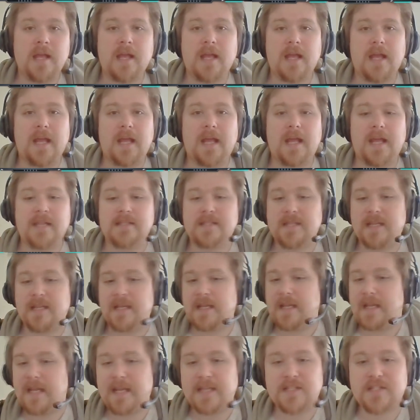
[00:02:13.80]
and
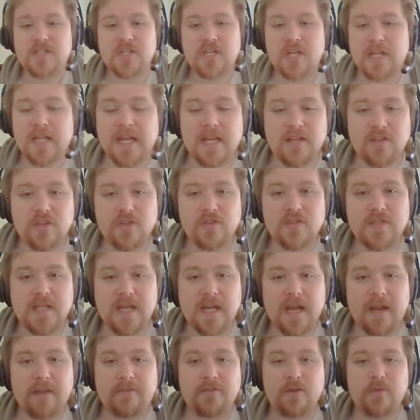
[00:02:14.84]
he's going to get used
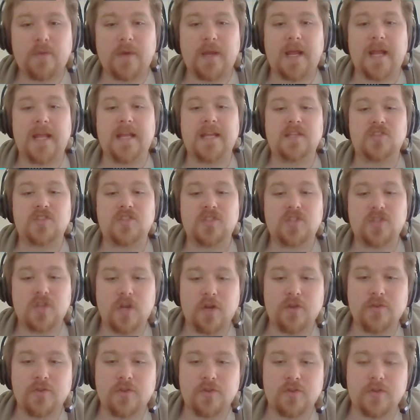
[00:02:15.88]
everywhere. He is
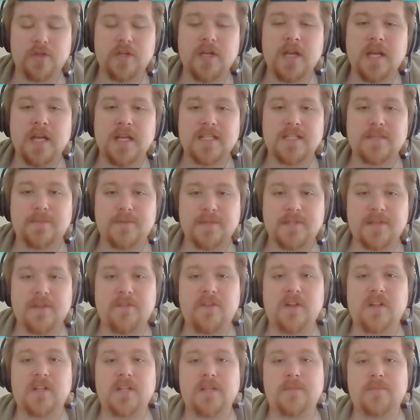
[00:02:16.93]
so good,
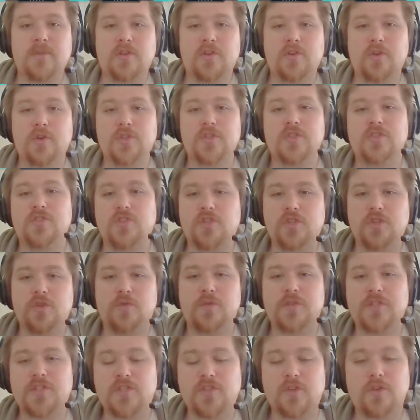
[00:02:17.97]
specifically because
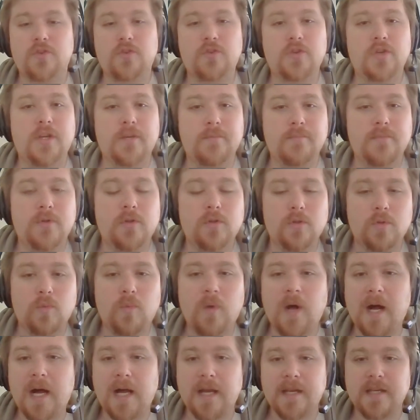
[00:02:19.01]
Zoo is so good in Pool
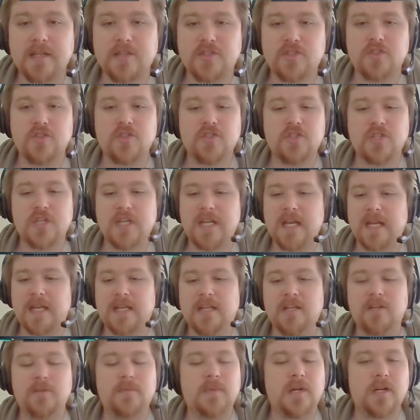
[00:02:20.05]
1. As soon as you get
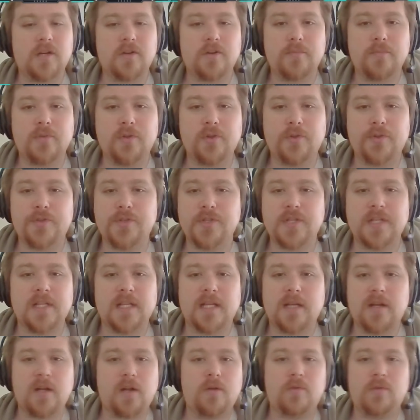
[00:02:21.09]
Killmonger in Pool 2, you're
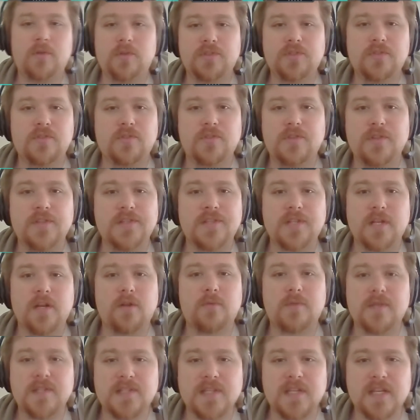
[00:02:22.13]
like, oh, well, screw this. I
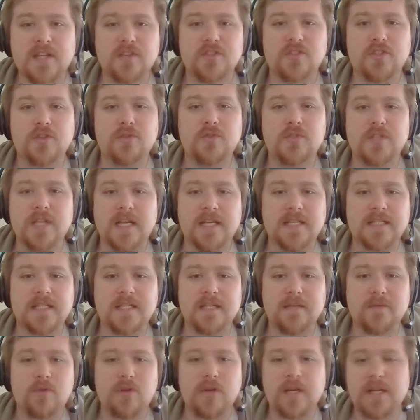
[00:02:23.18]
don't want to see Kazoo decks
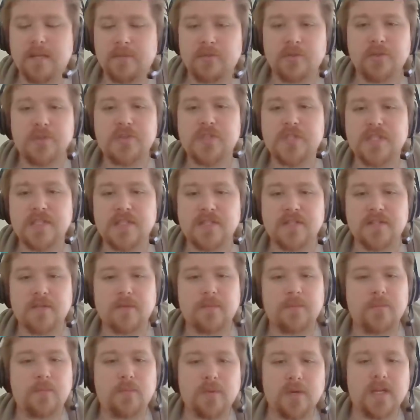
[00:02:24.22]
anymore. I keep losing to
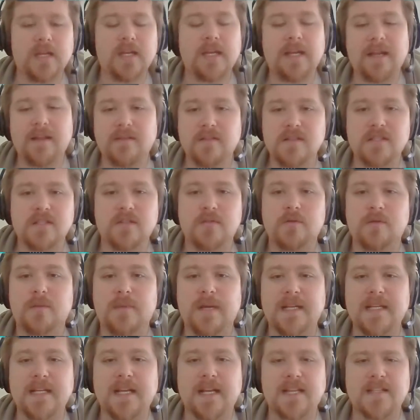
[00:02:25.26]
them and putting it in every single one of
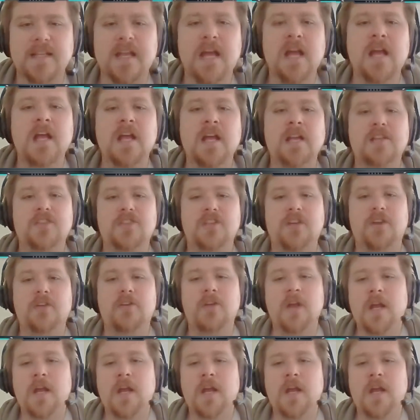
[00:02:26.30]
my decks. So